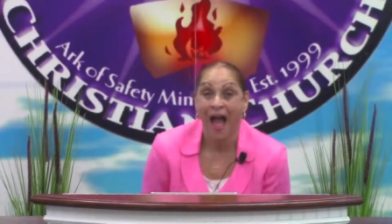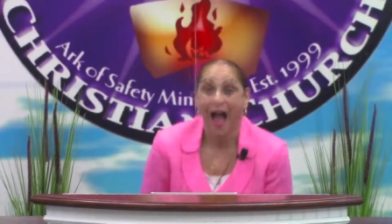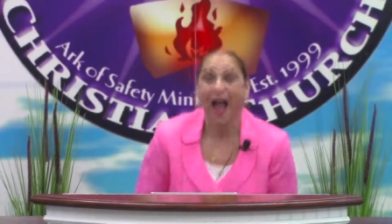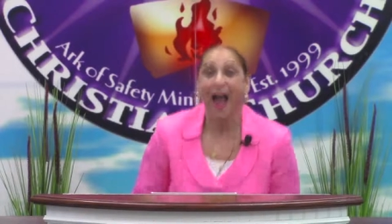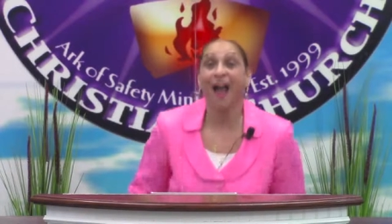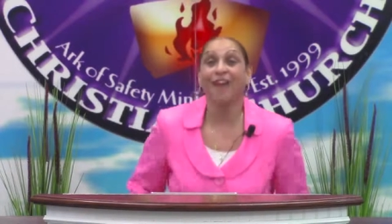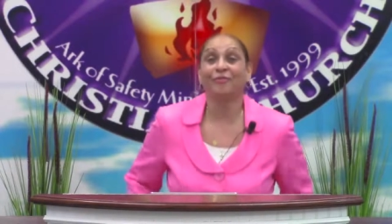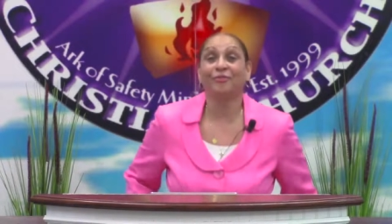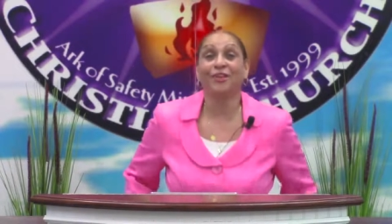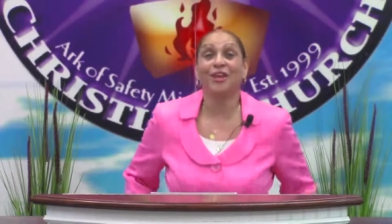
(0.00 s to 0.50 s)

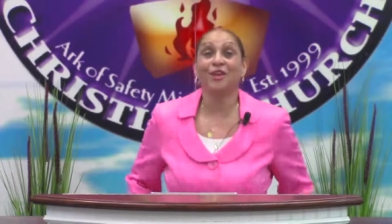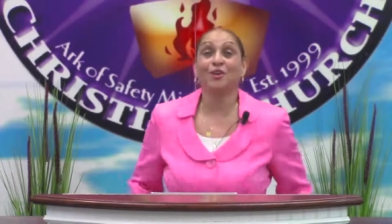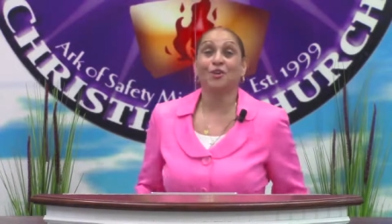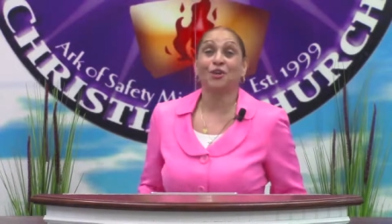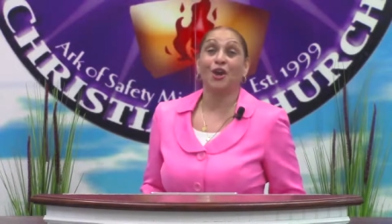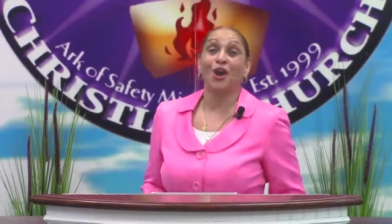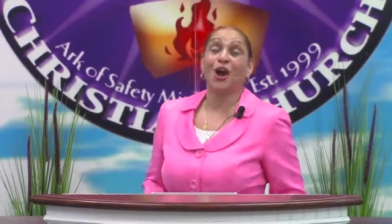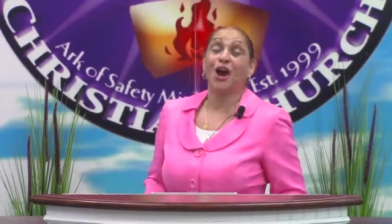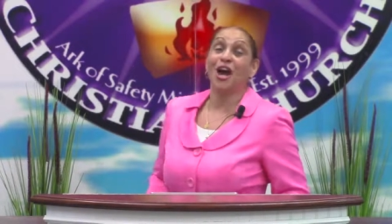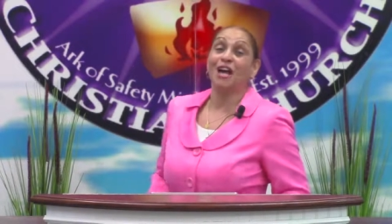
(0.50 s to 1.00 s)
I think
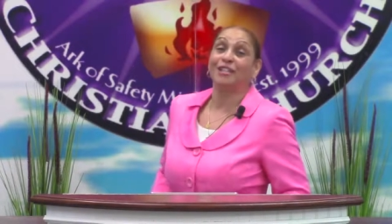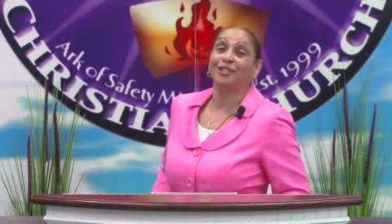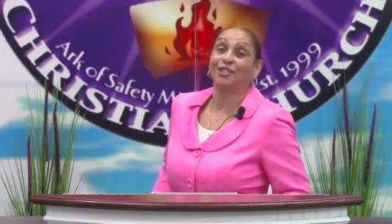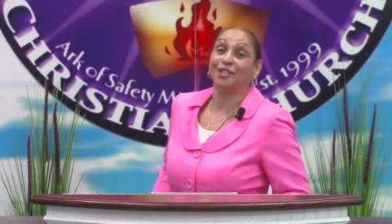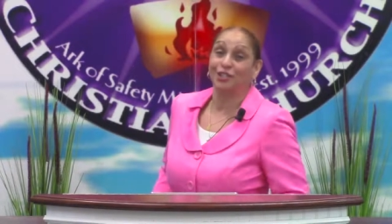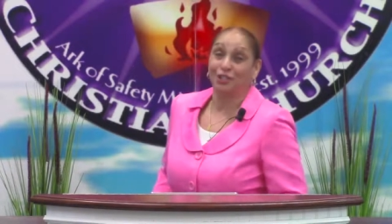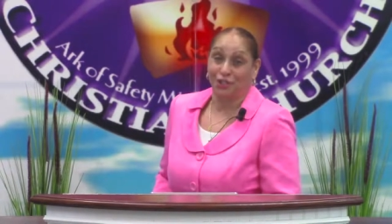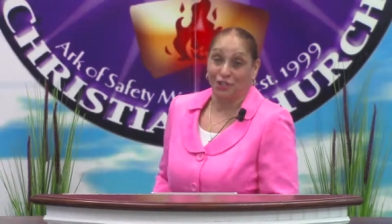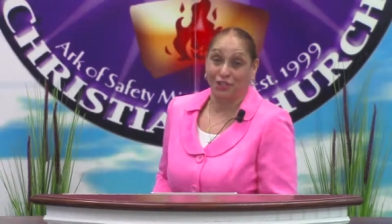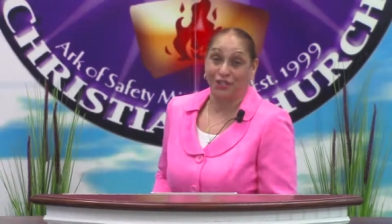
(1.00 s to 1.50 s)
you
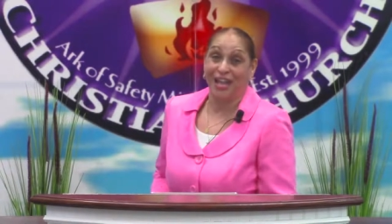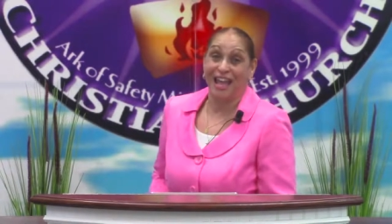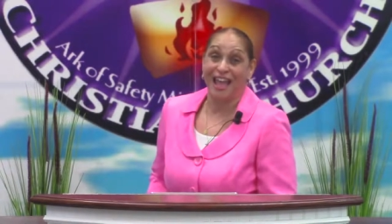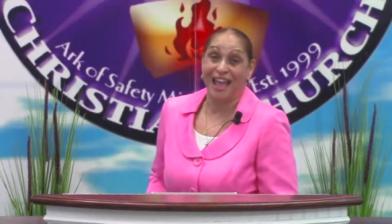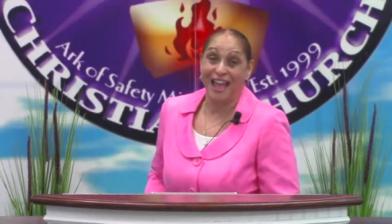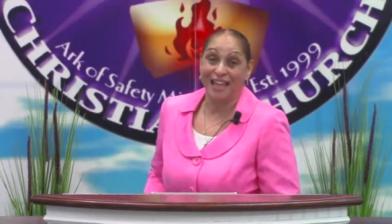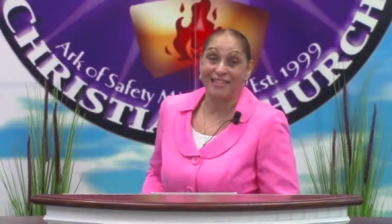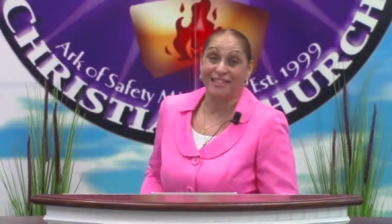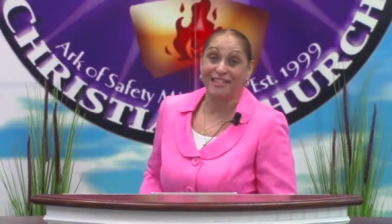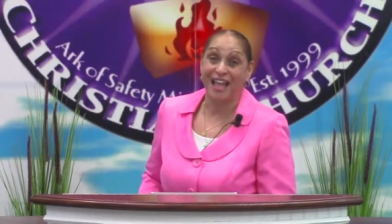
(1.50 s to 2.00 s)

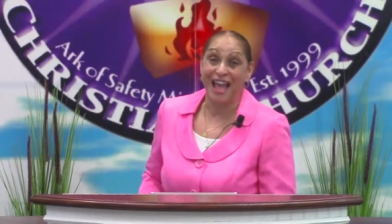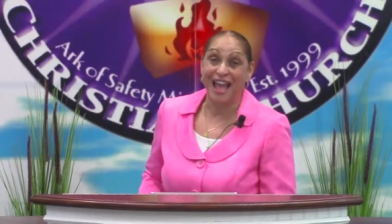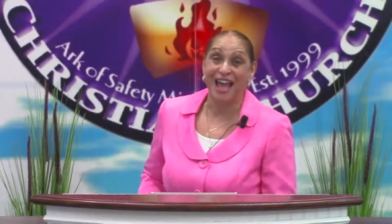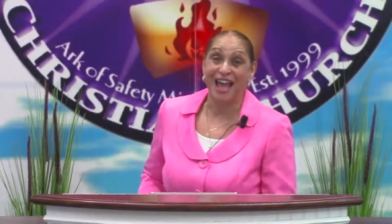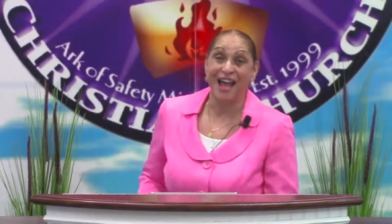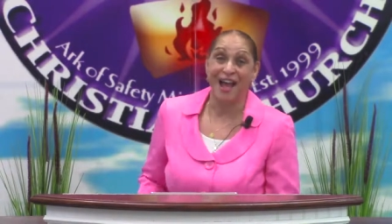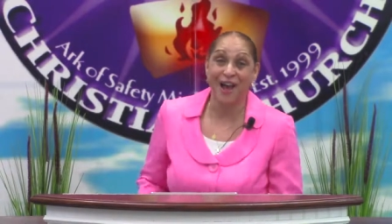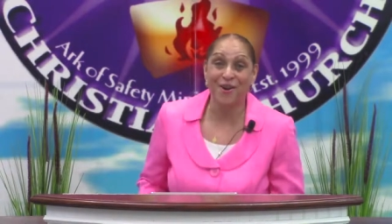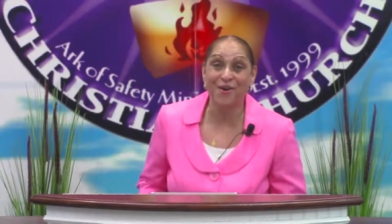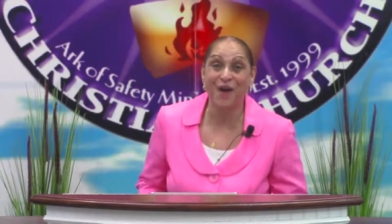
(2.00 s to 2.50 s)
understand
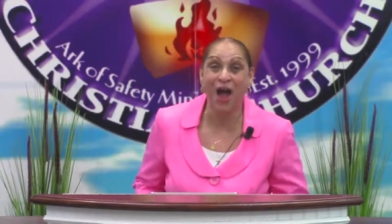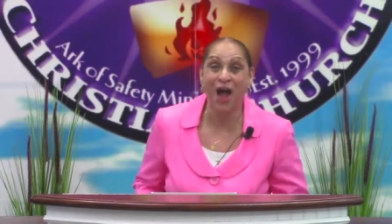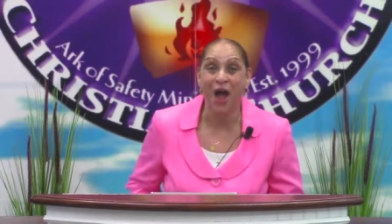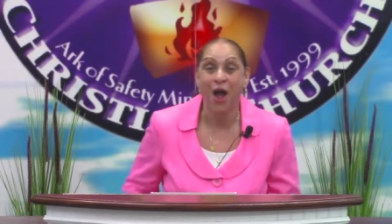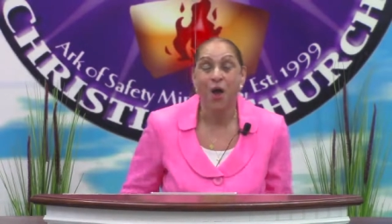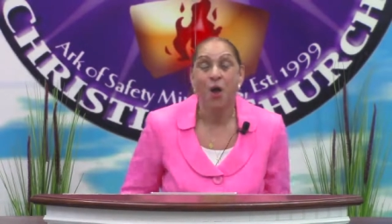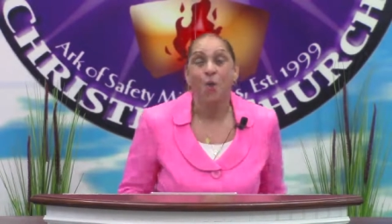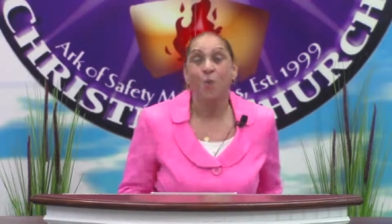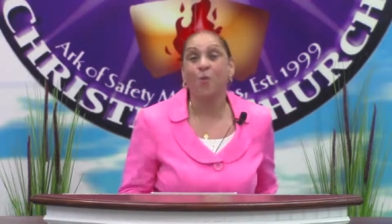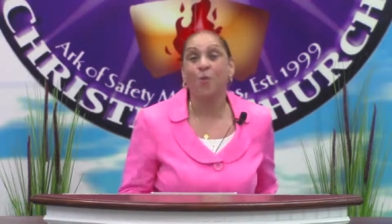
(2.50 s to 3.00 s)
now
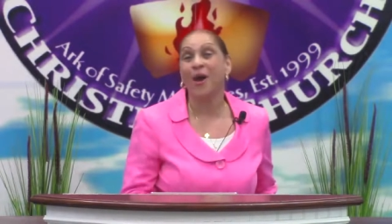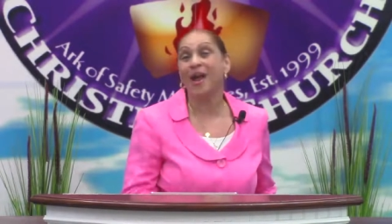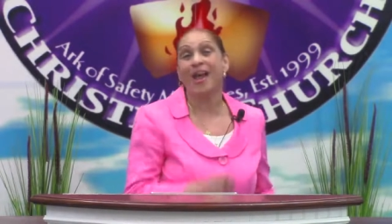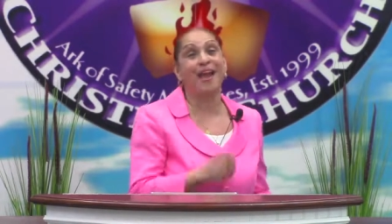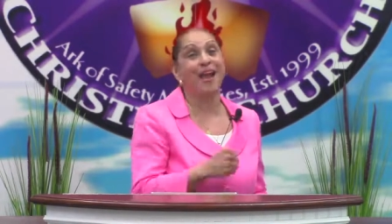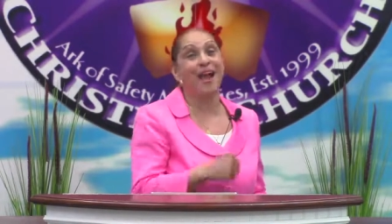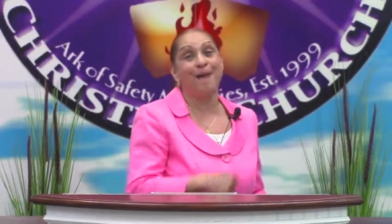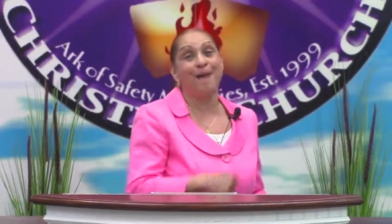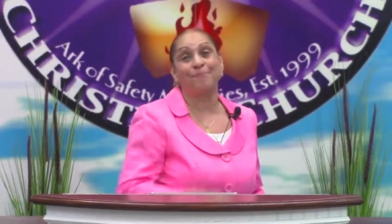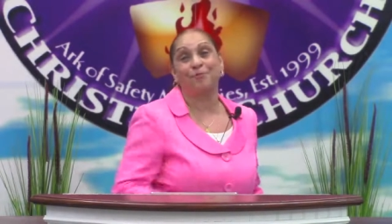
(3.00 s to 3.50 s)

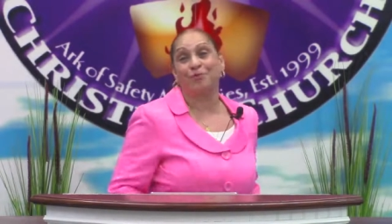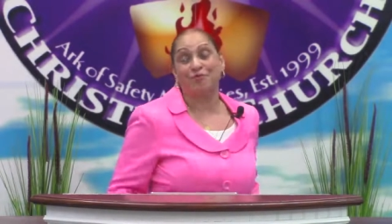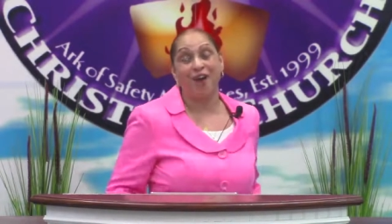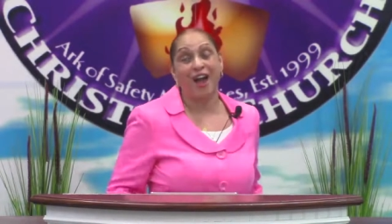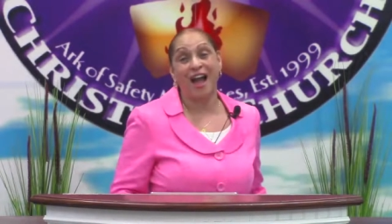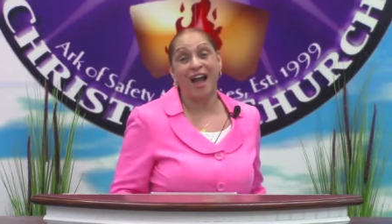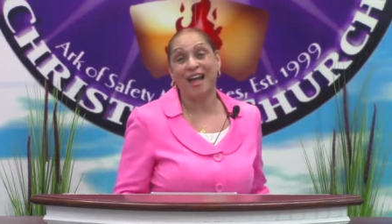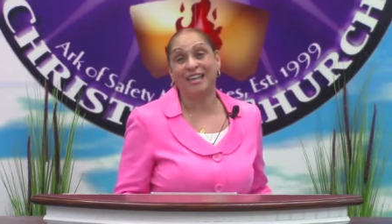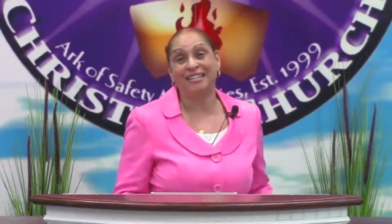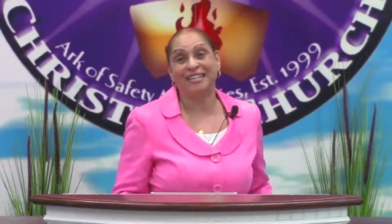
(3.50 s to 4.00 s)
where I'm
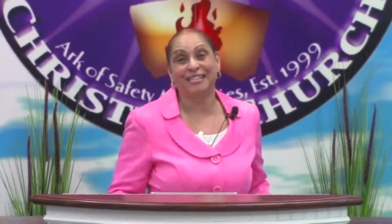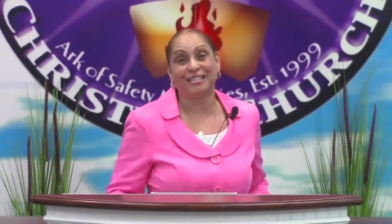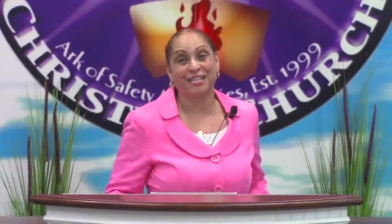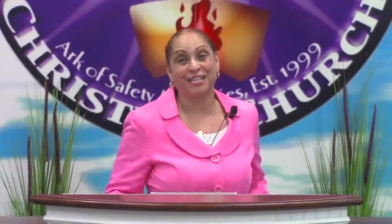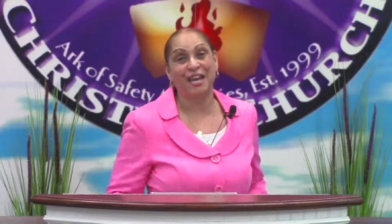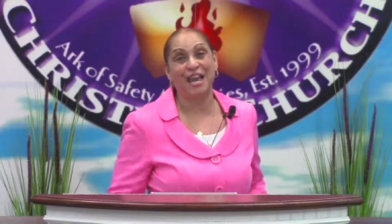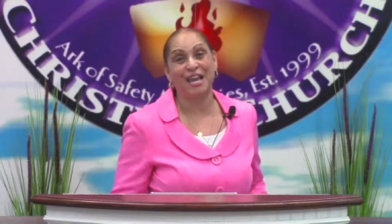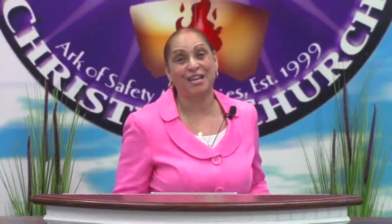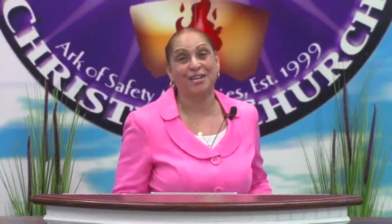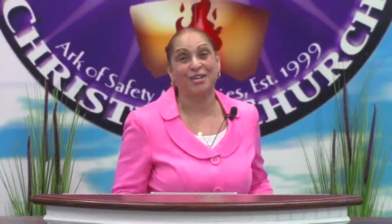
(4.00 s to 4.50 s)
trying to
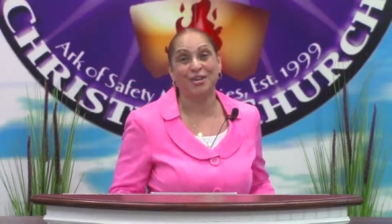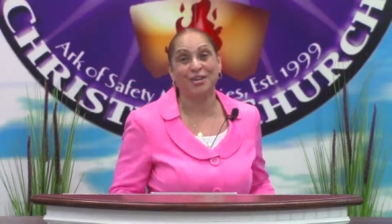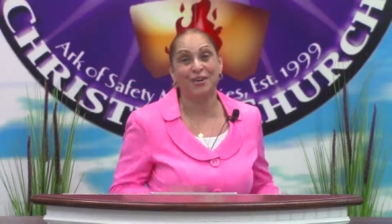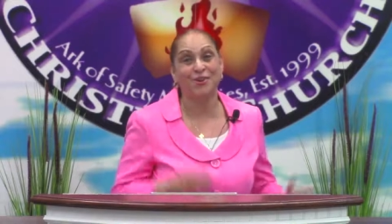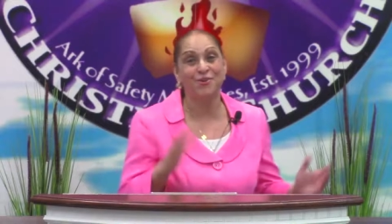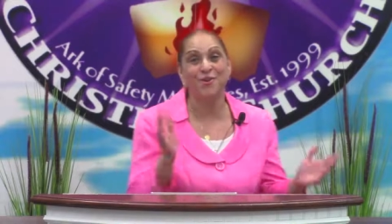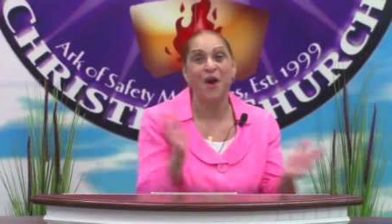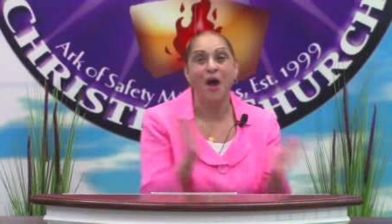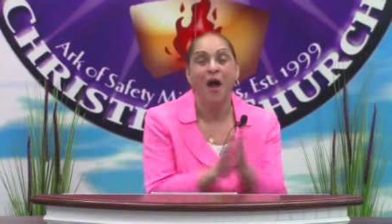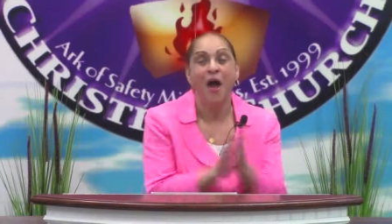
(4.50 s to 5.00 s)
take
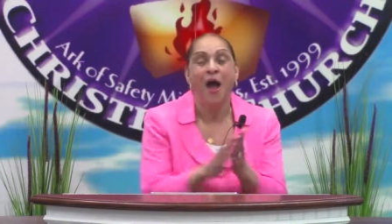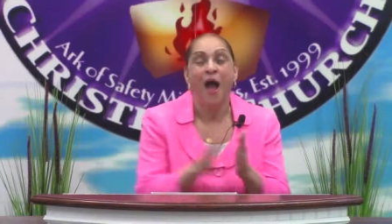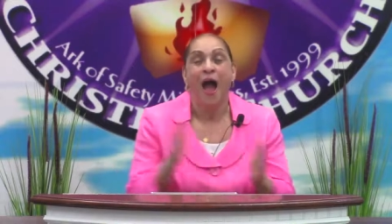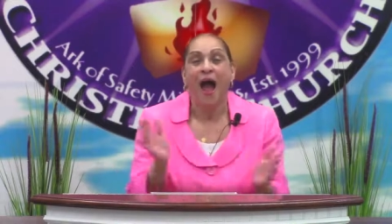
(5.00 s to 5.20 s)
you.